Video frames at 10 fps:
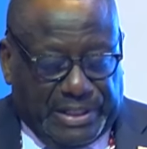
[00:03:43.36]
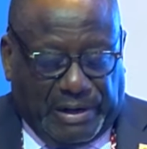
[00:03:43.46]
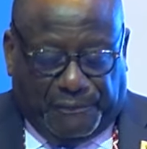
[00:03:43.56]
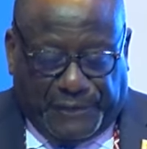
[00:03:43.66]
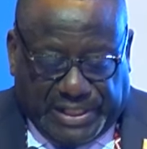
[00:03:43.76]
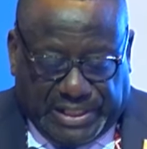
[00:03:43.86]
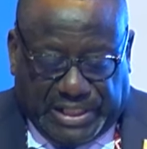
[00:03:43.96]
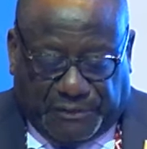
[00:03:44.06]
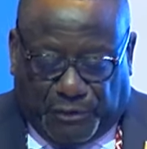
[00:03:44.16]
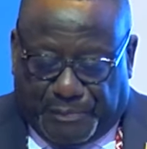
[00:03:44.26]
It affects
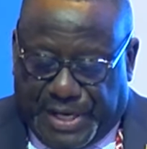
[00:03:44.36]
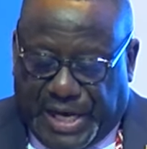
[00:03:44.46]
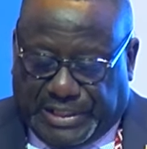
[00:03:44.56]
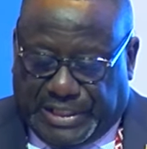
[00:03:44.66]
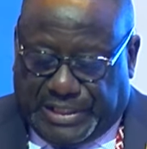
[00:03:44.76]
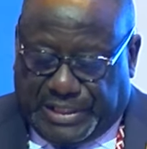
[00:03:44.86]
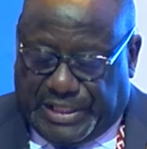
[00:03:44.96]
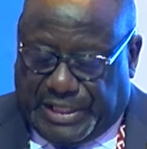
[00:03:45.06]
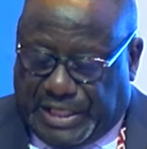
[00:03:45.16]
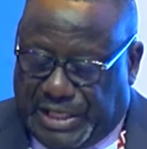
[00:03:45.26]
us from
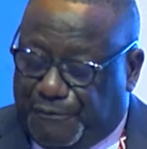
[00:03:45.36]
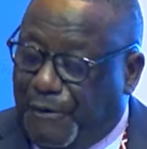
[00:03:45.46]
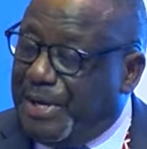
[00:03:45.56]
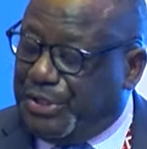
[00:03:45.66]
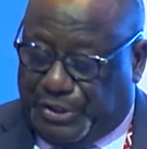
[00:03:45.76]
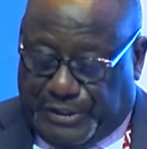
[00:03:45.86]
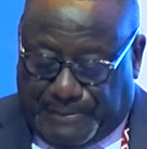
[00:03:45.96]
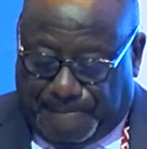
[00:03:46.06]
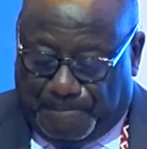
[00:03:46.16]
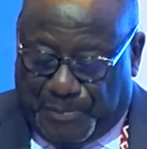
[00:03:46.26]
accessing
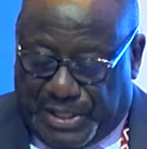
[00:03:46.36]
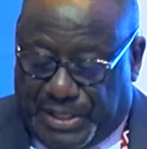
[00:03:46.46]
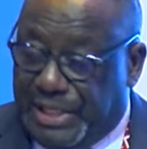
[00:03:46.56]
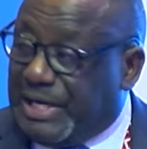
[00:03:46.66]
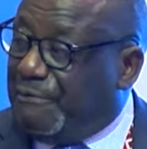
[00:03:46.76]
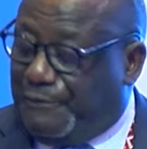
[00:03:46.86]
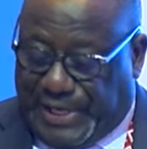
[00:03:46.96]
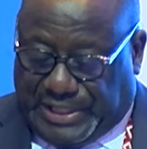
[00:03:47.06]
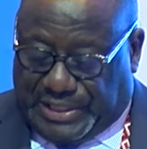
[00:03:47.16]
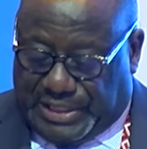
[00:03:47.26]
information. It
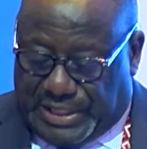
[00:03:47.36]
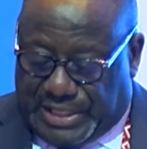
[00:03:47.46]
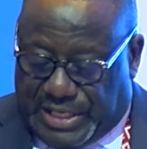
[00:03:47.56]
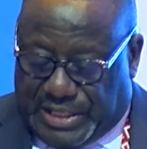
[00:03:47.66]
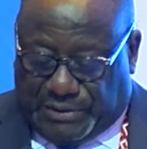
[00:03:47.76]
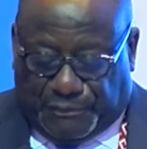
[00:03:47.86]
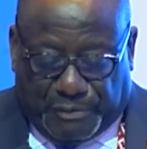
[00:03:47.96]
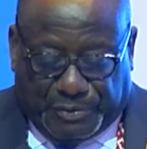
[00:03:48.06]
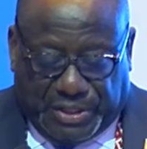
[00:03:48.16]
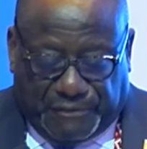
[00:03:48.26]
affects us
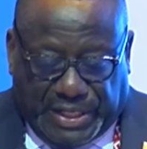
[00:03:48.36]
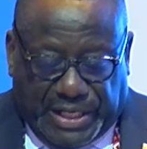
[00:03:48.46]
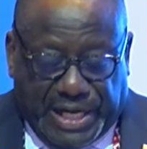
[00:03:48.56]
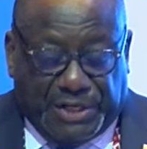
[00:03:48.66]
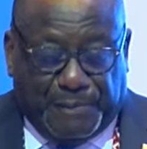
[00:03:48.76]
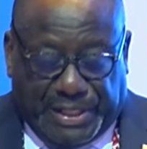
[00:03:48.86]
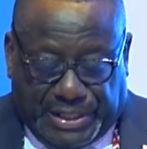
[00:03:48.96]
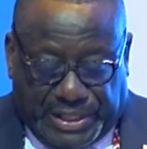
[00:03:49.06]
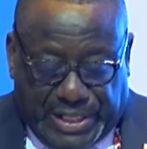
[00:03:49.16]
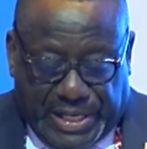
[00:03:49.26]
from civic
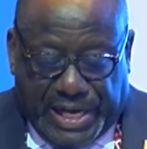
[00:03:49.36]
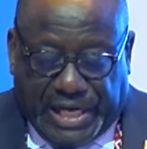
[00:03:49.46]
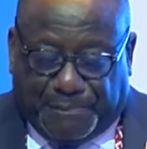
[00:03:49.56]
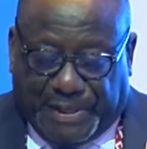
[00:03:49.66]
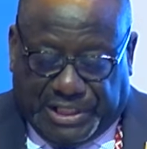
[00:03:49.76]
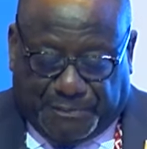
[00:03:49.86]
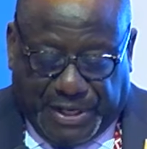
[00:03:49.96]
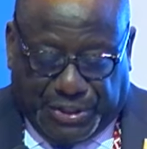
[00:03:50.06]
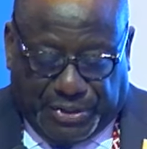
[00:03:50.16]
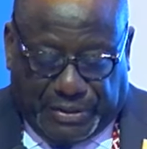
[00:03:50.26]
engagement and
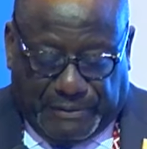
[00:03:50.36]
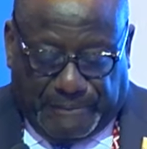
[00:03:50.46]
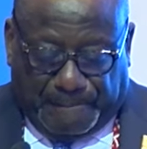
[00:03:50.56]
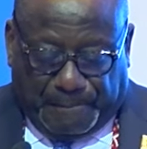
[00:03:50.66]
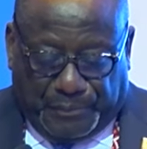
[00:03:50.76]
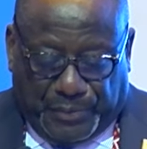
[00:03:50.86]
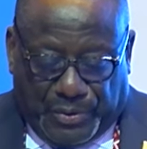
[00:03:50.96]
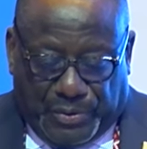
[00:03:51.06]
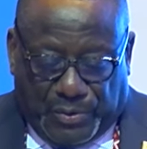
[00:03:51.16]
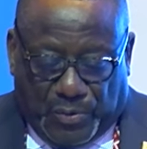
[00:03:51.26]
participation.
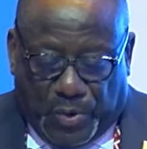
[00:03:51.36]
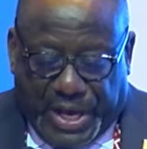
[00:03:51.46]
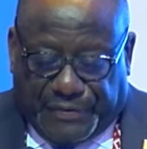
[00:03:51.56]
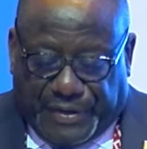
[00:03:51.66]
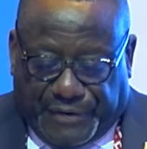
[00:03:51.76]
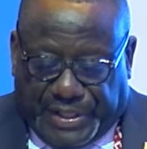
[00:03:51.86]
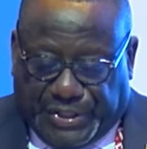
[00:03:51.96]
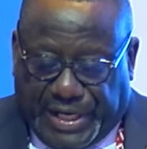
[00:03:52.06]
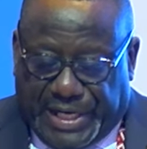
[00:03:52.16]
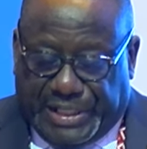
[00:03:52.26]
We are in the
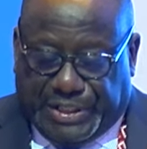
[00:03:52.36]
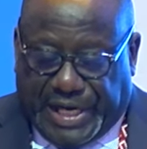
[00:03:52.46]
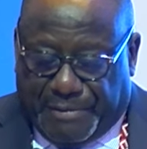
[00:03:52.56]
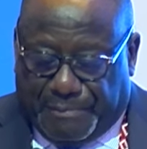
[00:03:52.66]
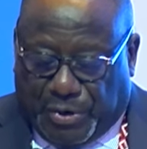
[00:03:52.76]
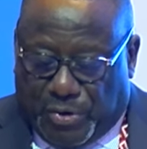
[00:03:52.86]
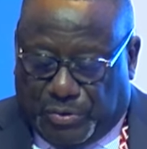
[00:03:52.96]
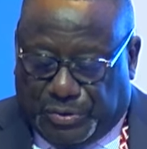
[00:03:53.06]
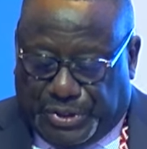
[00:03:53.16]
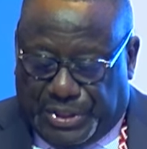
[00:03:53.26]
race against time
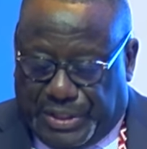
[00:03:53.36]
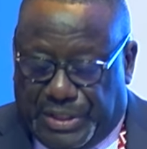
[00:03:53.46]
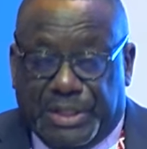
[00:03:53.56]
because